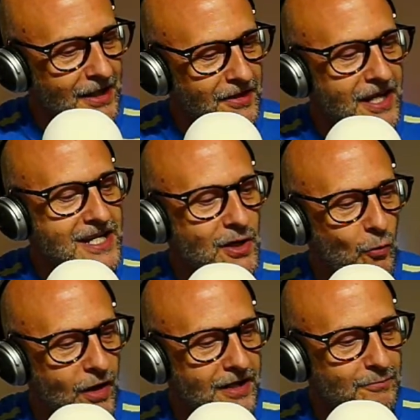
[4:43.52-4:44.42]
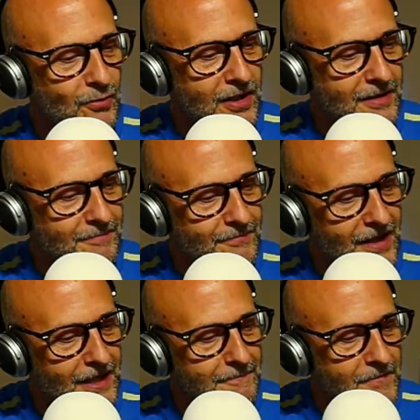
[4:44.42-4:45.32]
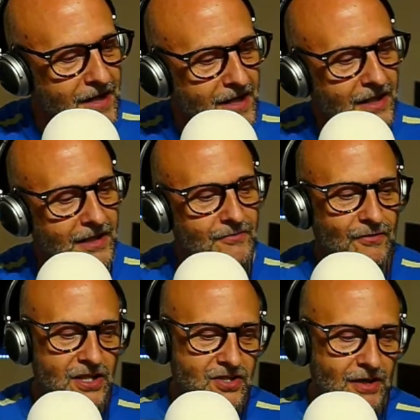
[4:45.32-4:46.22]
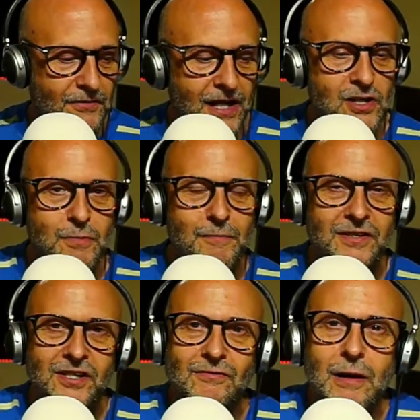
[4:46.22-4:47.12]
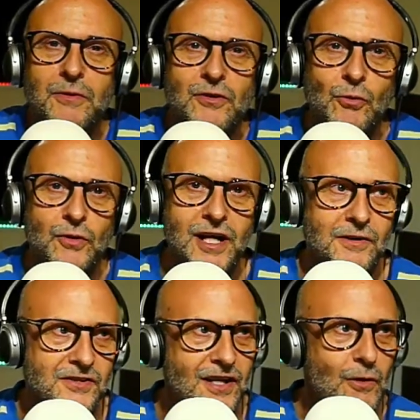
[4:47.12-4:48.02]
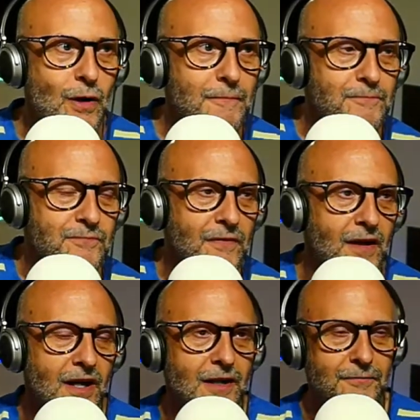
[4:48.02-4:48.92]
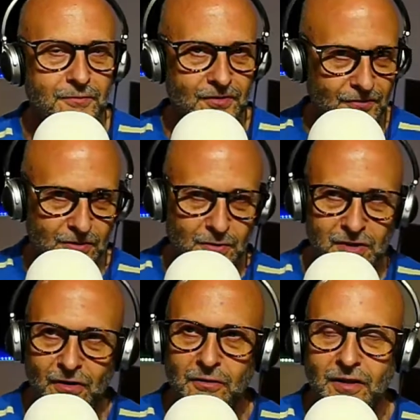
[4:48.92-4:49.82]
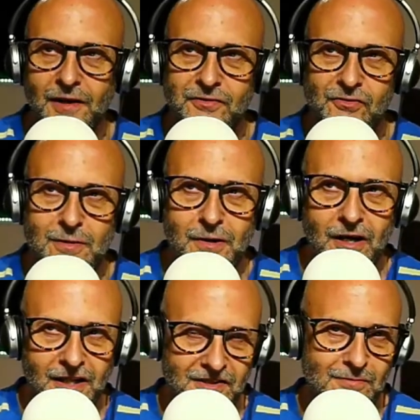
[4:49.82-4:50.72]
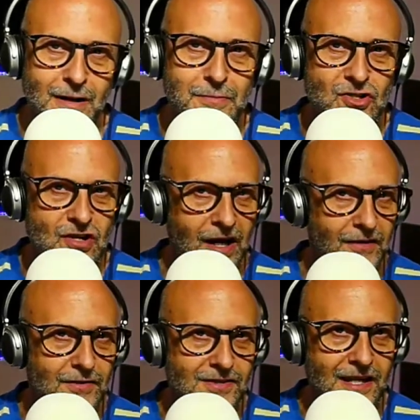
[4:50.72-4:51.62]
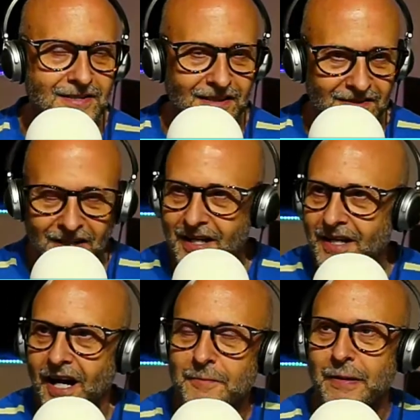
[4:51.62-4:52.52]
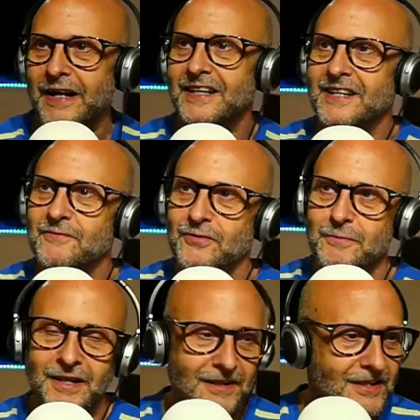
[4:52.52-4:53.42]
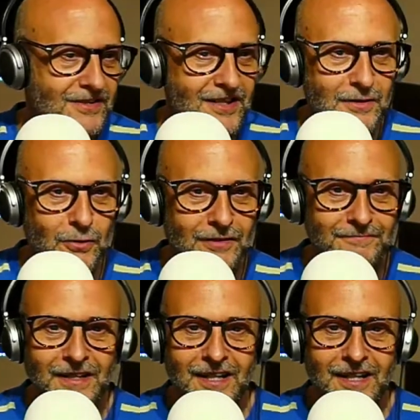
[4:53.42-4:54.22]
Thank you, Whit. Brilliant. Rich, don't forget you've been messing around with your audio, so for doing your own live stream earlier, so maybe check the settings. I panicked then for a minute, because you know what?